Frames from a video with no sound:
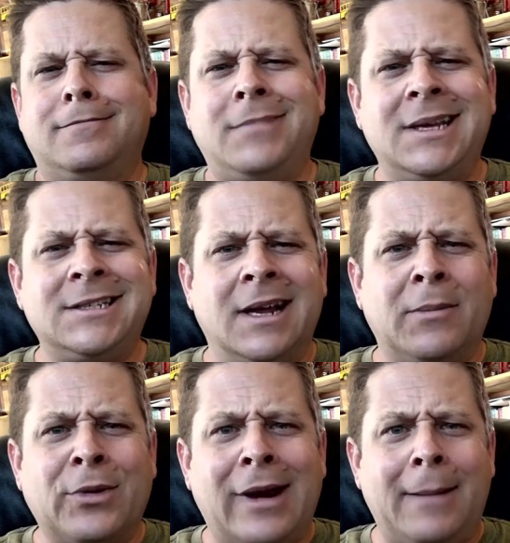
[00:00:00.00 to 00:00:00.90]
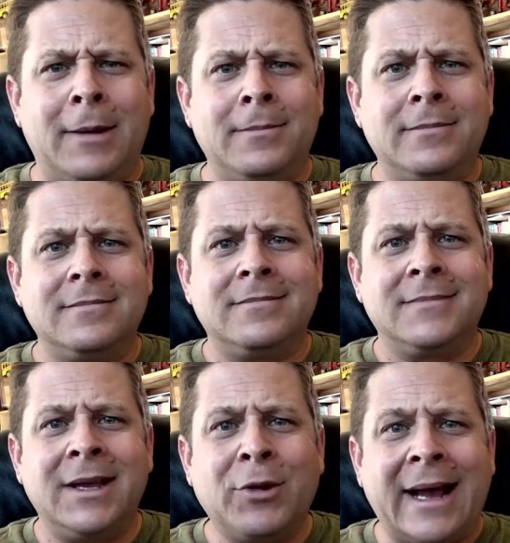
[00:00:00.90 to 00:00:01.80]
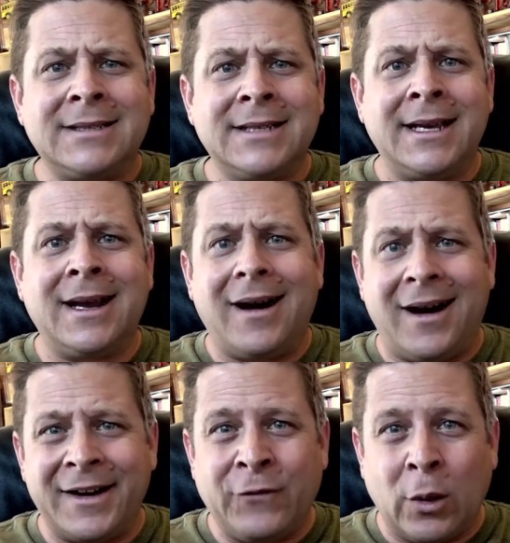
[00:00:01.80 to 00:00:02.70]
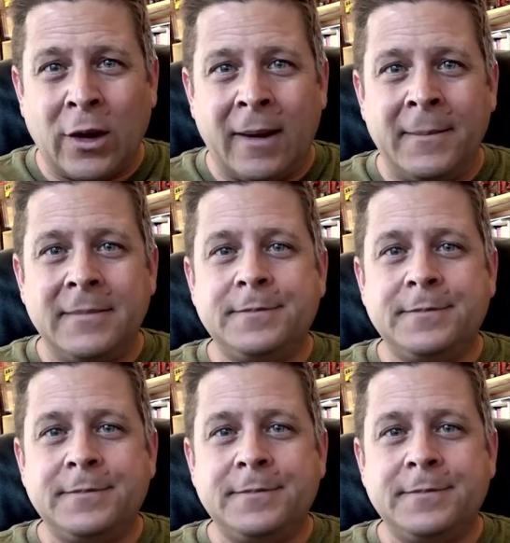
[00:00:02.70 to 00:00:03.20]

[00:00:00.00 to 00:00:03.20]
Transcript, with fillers: based on a problem they were asking on a forum.